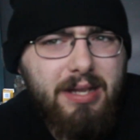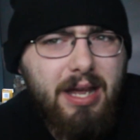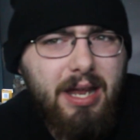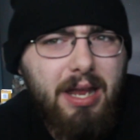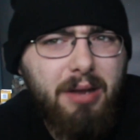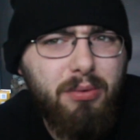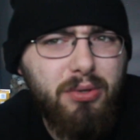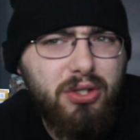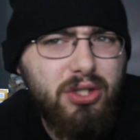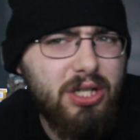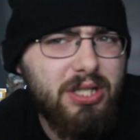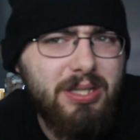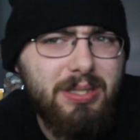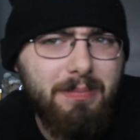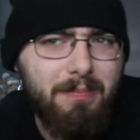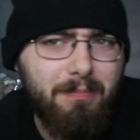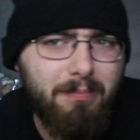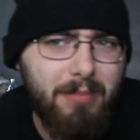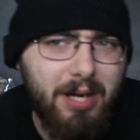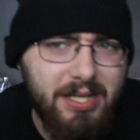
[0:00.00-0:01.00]
that it was just
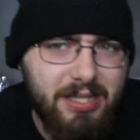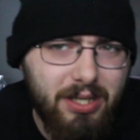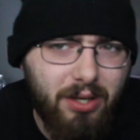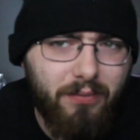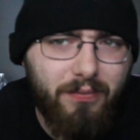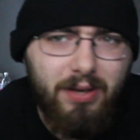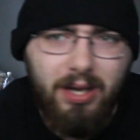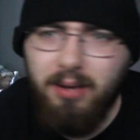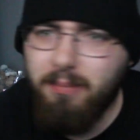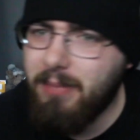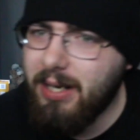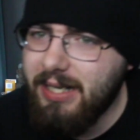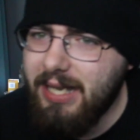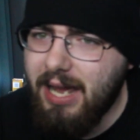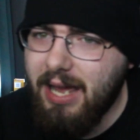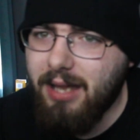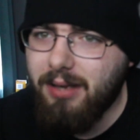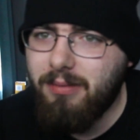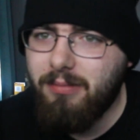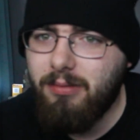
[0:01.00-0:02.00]
myself and my
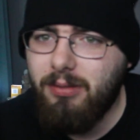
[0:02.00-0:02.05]
dad.